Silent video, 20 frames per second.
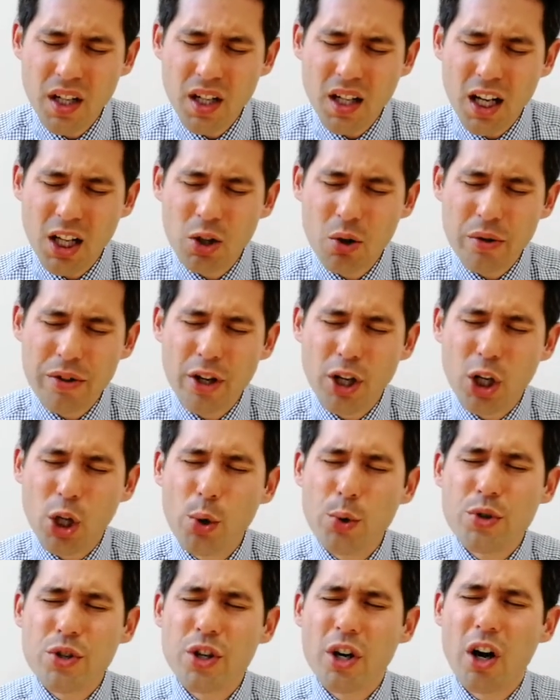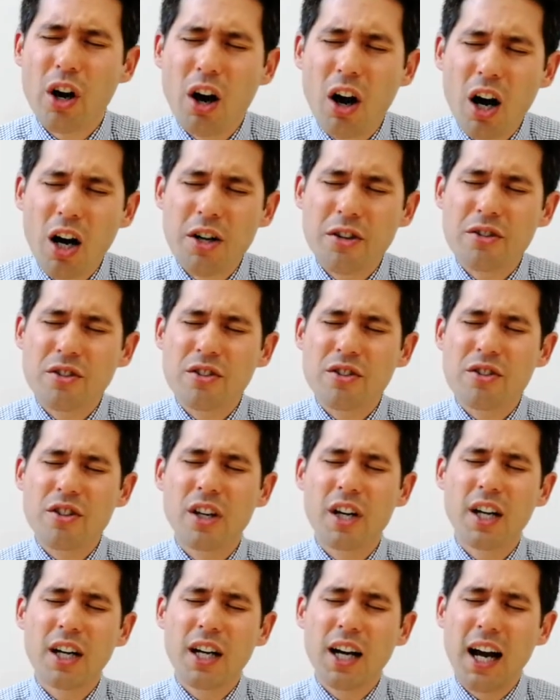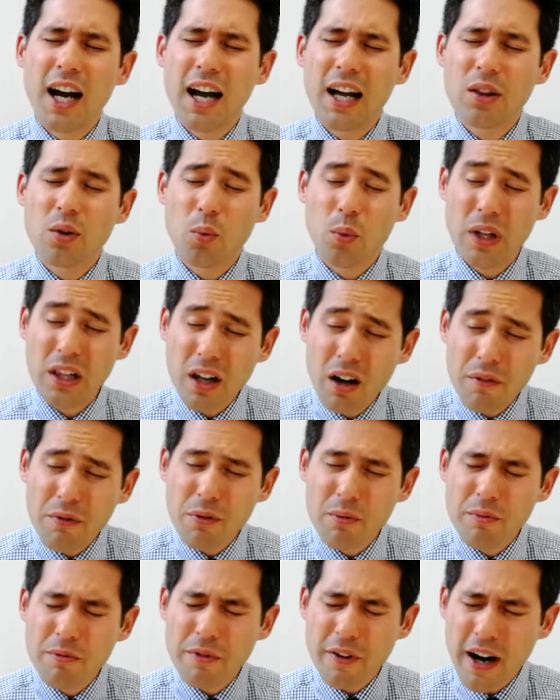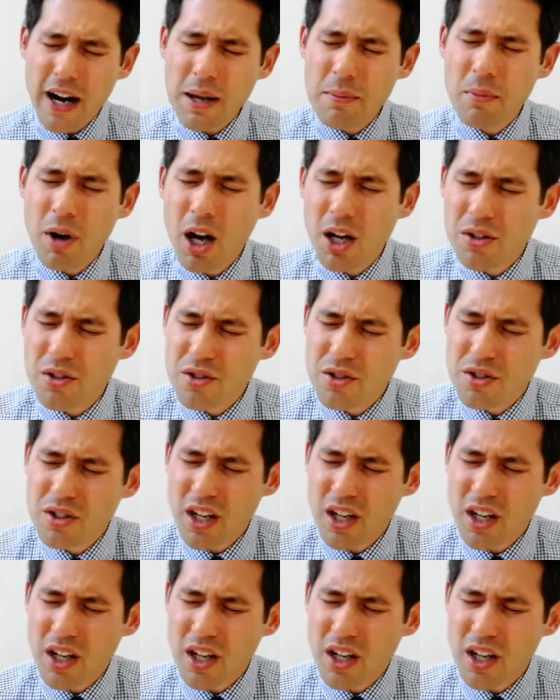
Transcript: And Lord, they're close to our hearts and we love them very much,